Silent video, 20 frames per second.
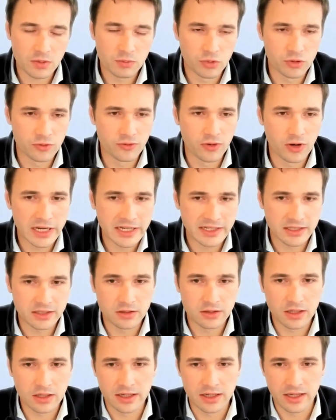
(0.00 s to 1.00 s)
providing
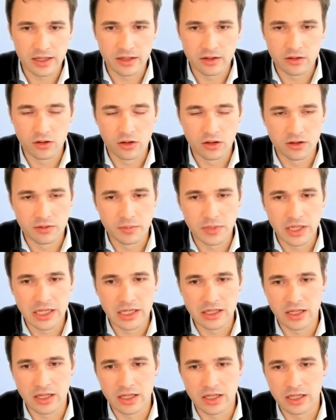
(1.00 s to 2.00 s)
again all the
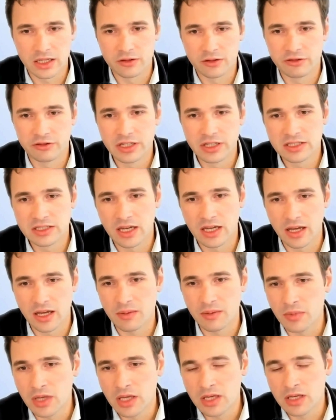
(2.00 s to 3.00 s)
metadata in real
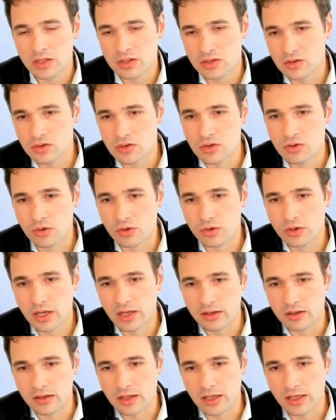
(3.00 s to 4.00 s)
time, so you
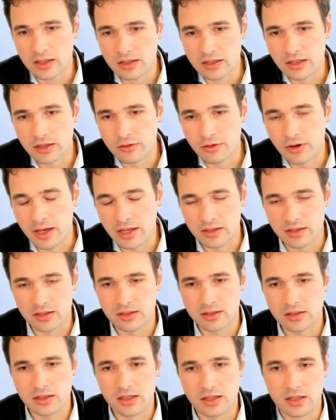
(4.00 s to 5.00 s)
can integrate
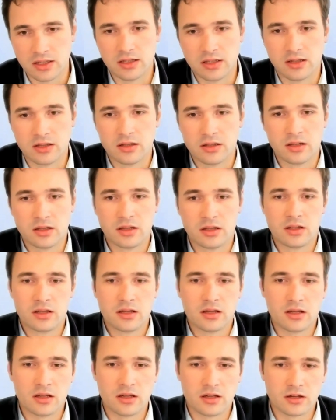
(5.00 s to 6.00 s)
it in
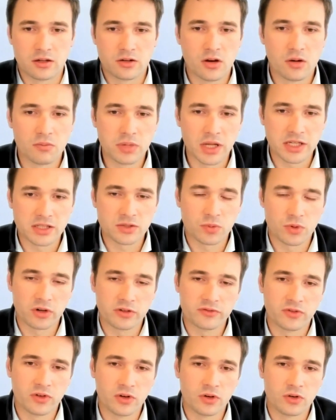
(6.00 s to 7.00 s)
complex
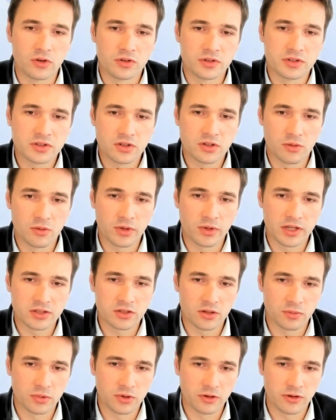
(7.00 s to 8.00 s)
workflows,
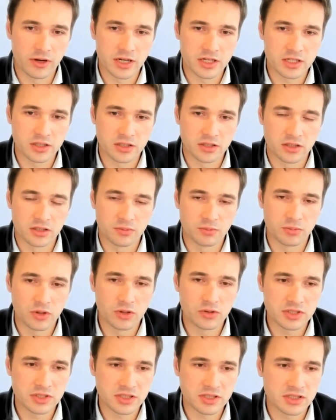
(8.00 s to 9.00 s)
complex operational
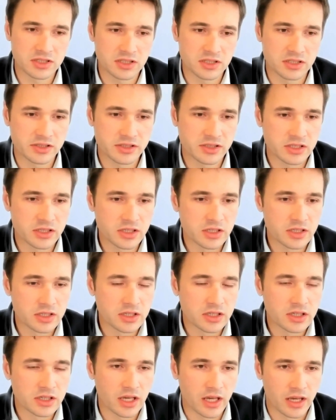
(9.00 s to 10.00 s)
processes,
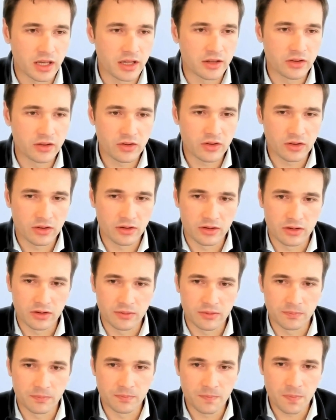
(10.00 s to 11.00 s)
and
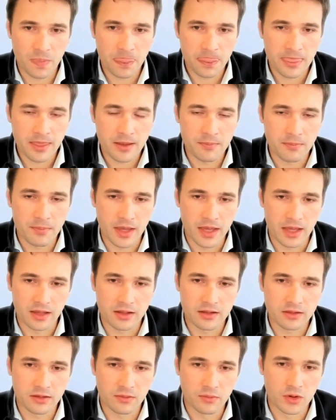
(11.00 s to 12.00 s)

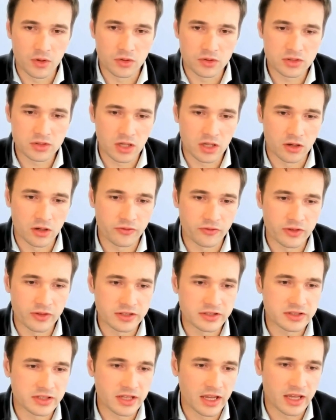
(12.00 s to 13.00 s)
make the most out of
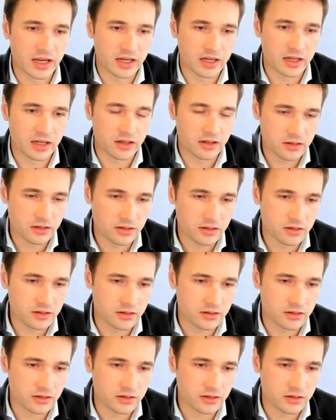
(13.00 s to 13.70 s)
this data